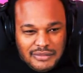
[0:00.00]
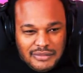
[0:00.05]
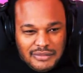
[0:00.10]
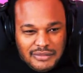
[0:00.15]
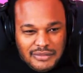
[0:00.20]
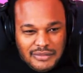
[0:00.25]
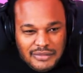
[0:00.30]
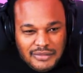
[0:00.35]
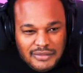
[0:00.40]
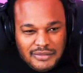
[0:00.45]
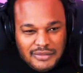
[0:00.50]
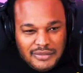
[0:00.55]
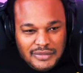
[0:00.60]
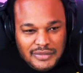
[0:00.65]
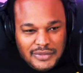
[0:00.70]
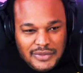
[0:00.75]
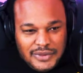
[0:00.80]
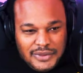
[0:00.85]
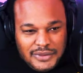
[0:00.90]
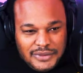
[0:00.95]

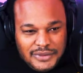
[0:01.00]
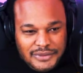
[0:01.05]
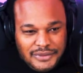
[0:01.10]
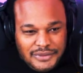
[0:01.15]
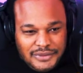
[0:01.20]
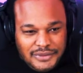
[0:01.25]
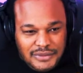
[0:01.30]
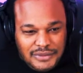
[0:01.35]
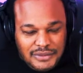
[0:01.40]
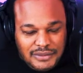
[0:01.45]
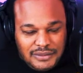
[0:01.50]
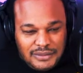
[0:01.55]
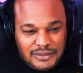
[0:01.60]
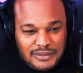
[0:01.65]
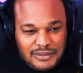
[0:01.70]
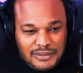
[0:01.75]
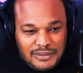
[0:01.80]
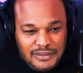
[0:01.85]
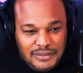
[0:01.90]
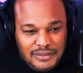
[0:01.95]

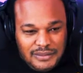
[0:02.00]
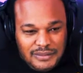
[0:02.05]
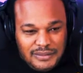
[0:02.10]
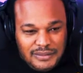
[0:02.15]
(not speaking)